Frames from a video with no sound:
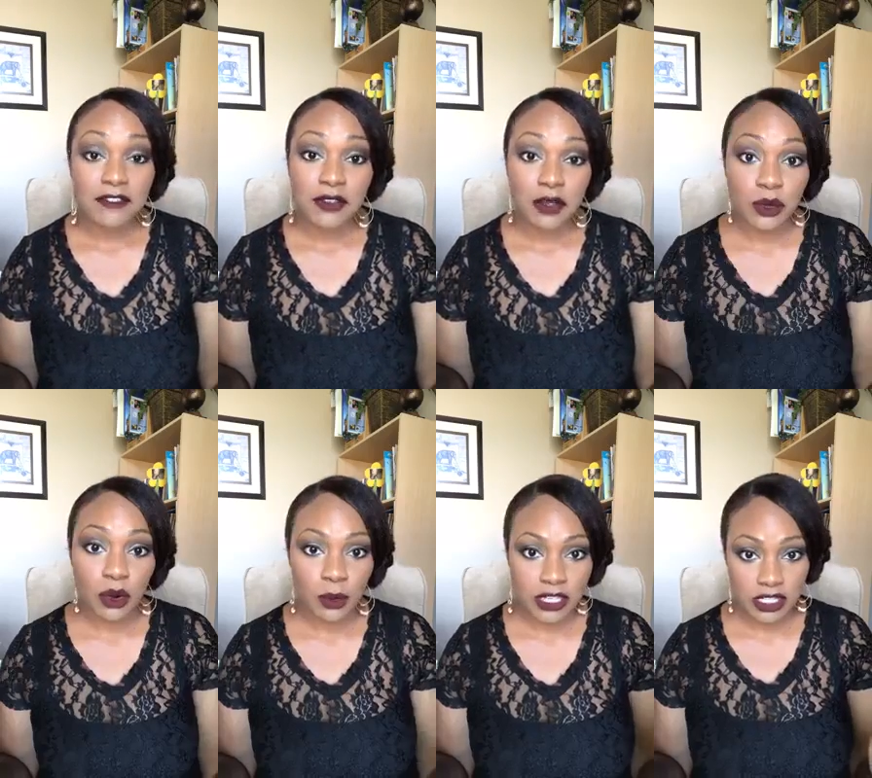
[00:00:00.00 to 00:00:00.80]
you
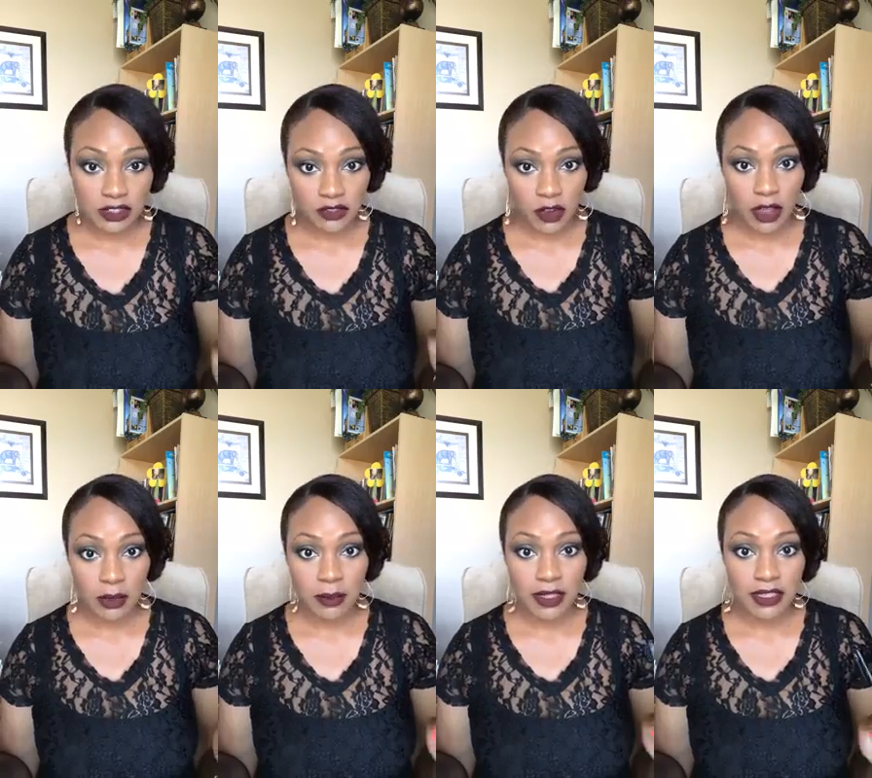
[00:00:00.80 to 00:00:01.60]
are watching this
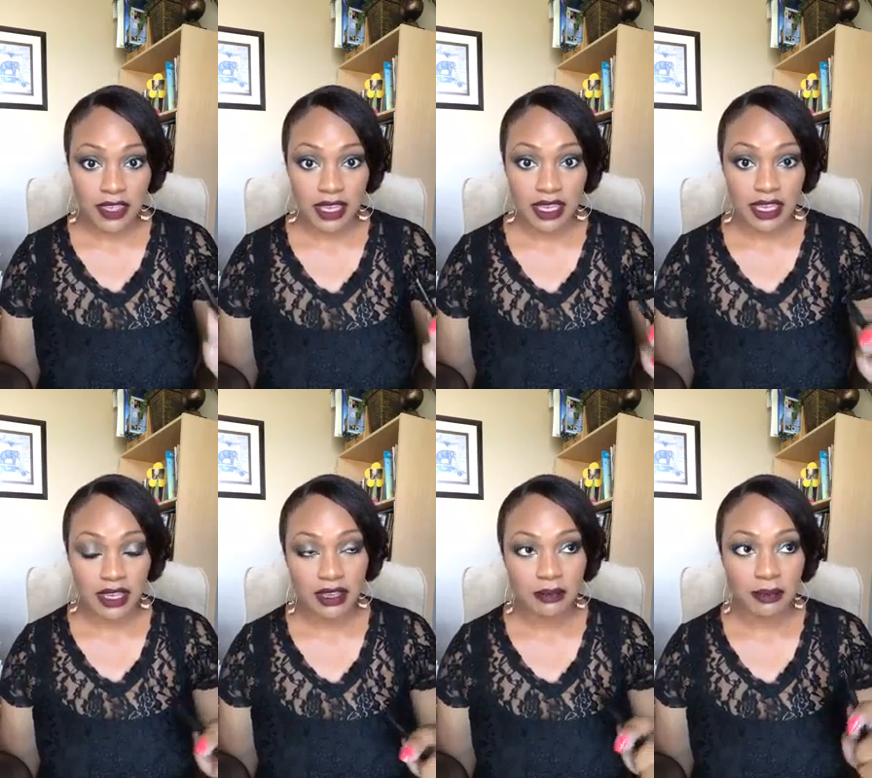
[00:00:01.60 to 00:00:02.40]
from
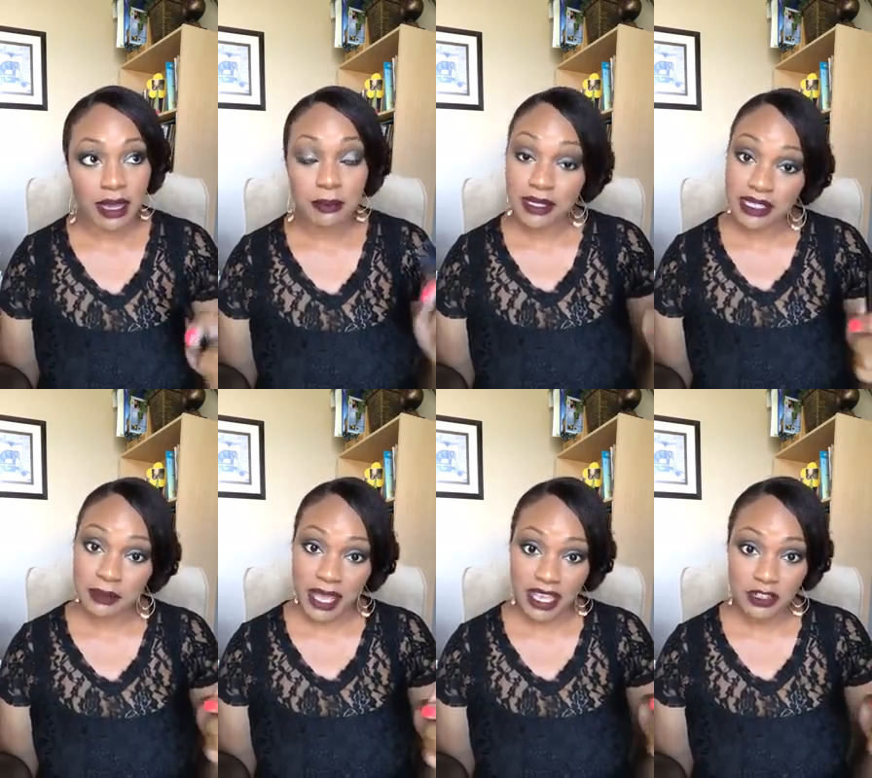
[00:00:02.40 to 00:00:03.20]
my
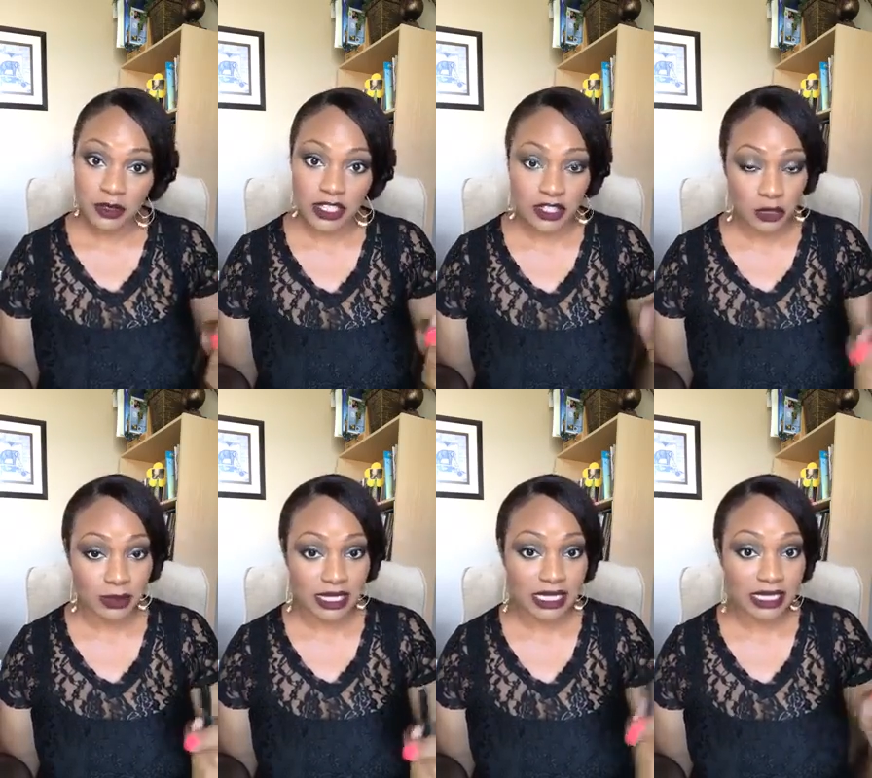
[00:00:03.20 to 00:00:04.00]
business page, which is New
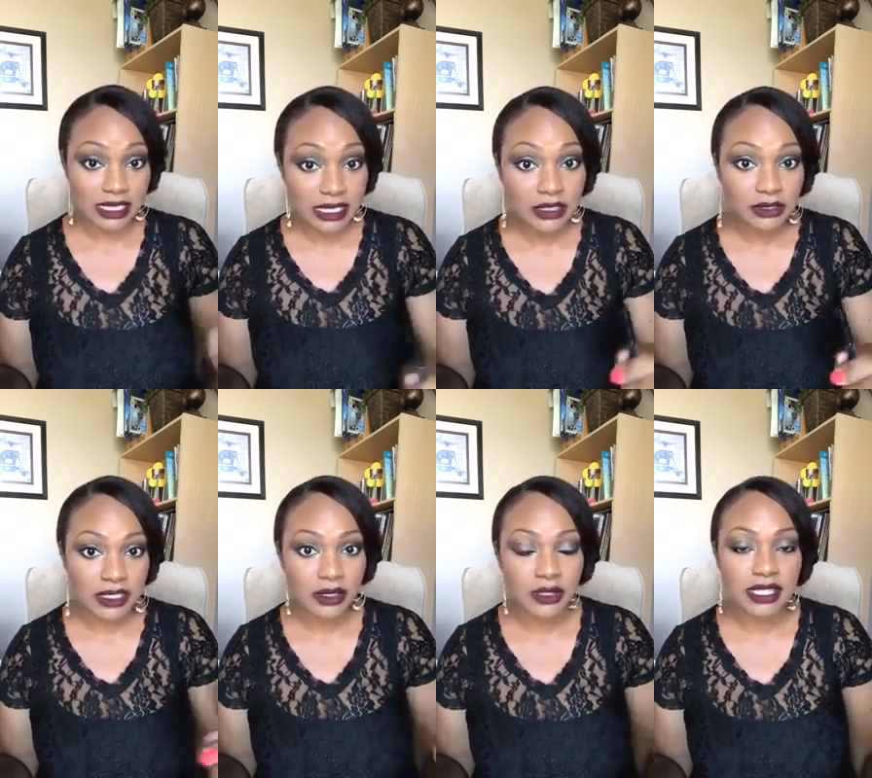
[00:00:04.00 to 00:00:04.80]
Millennia Legal
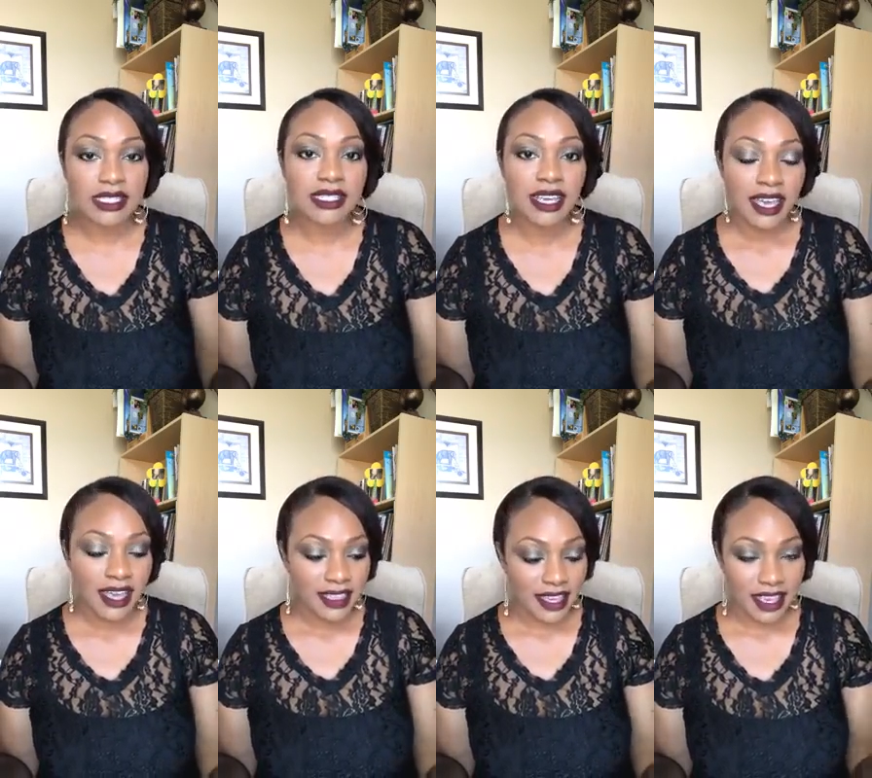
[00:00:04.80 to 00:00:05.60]
Resources,
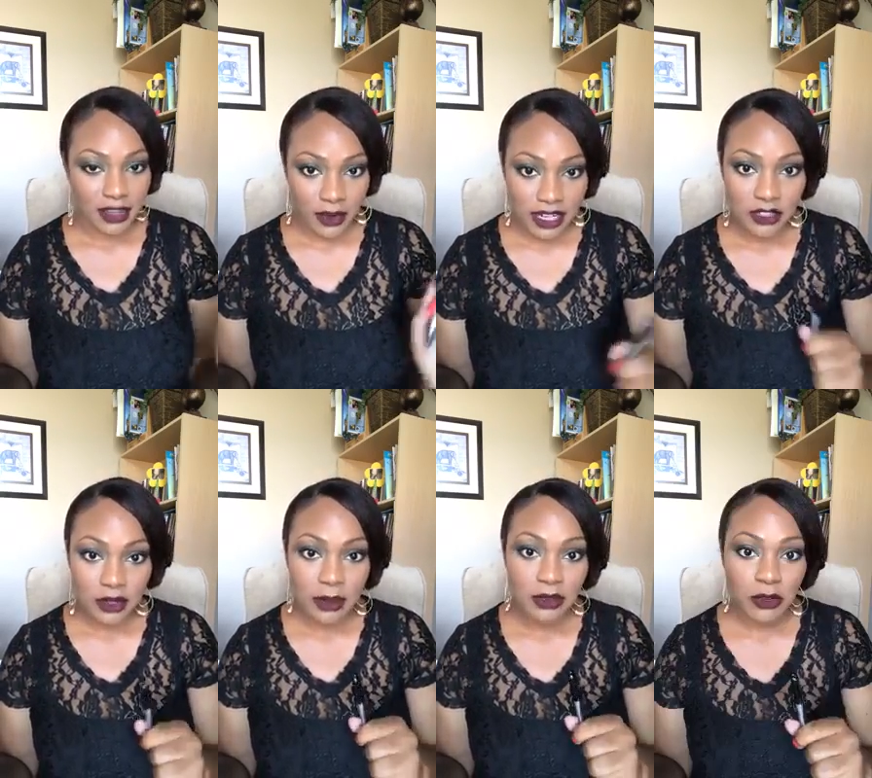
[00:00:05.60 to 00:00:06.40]
then go ahead and
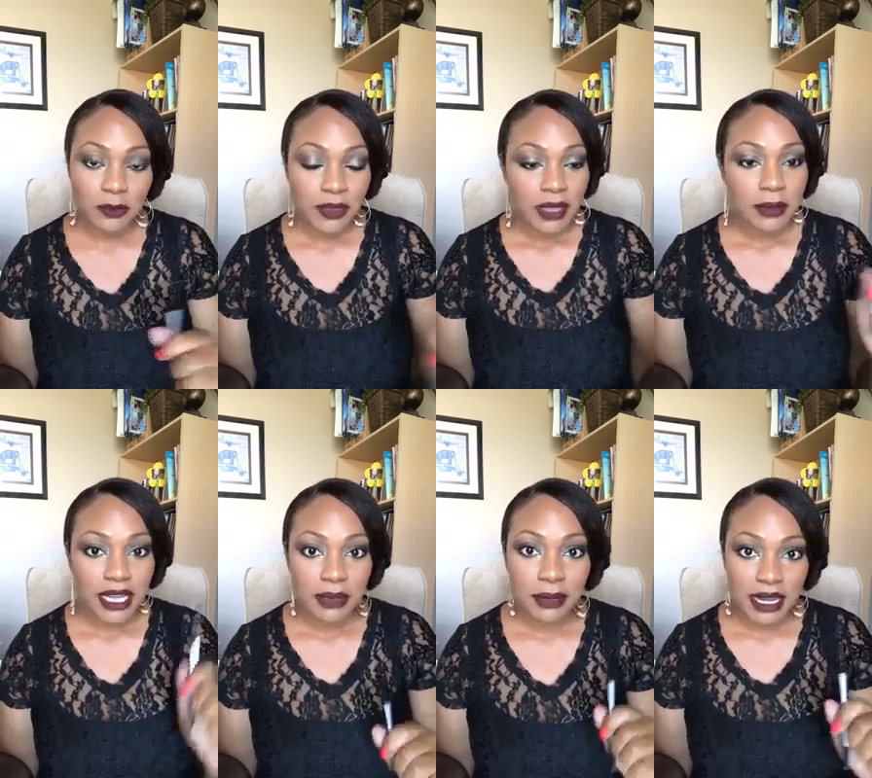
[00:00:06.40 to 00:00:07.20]
join my group. But
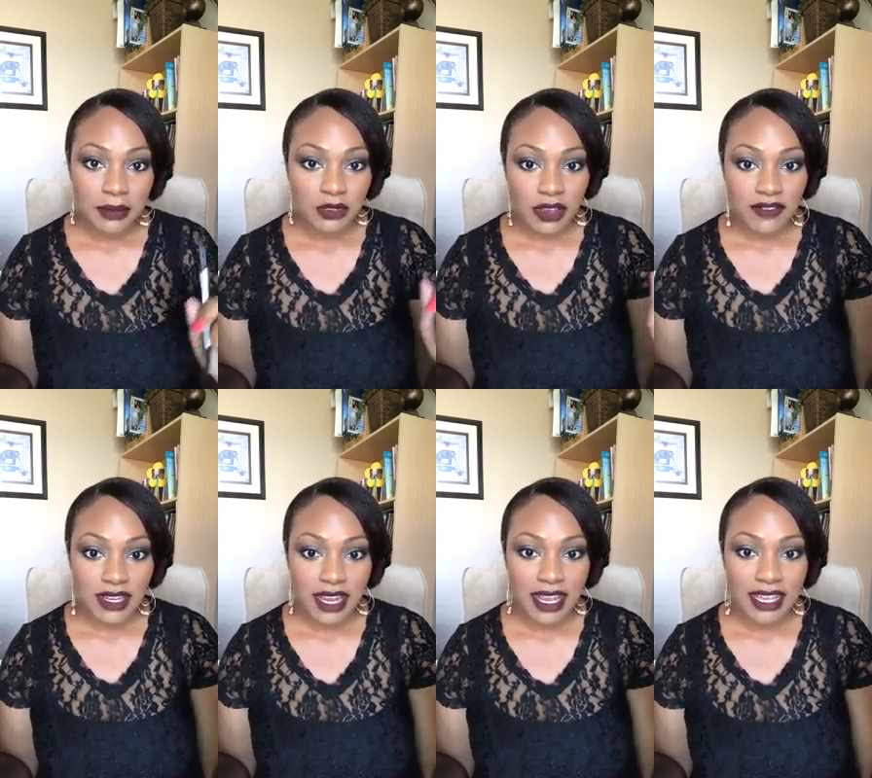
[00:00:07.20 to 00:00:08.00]
again, my name is
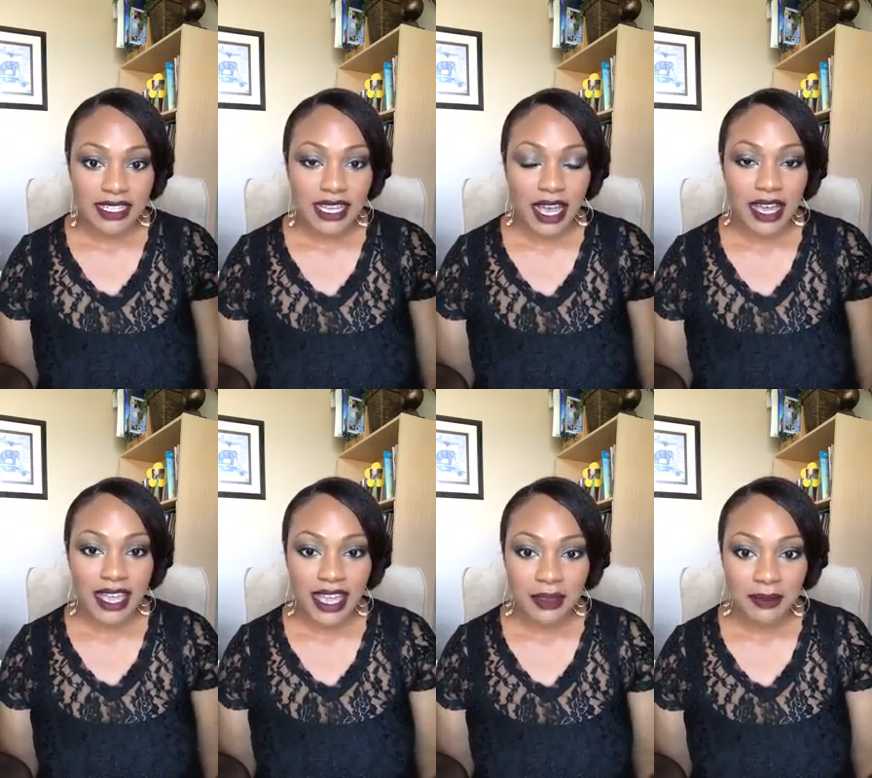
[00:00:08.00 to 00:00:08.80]
Raven, and I
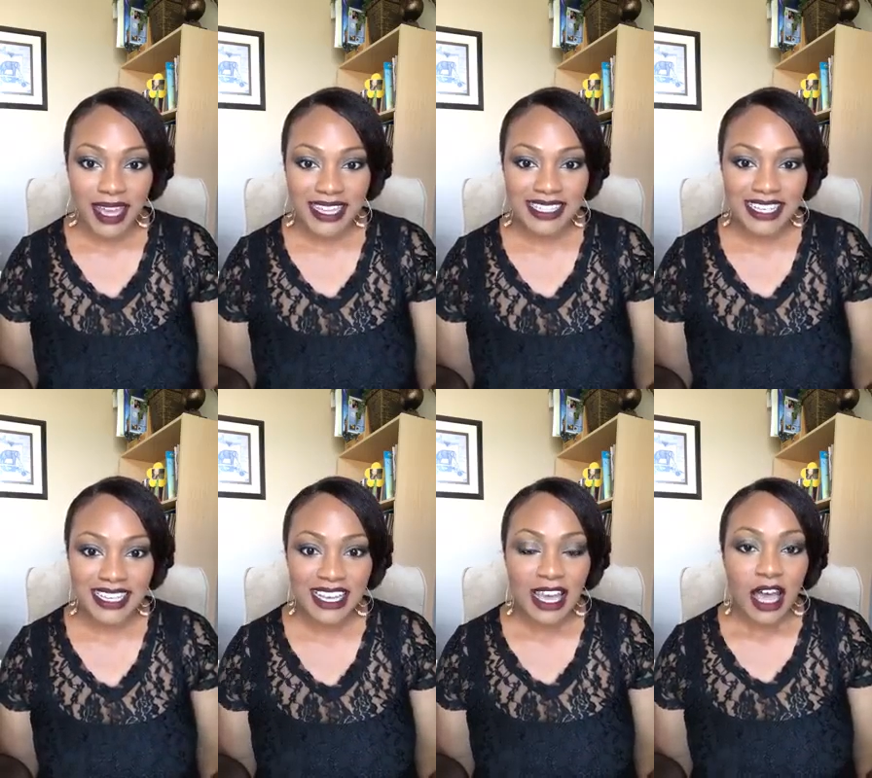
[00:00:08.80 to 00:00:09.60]
am the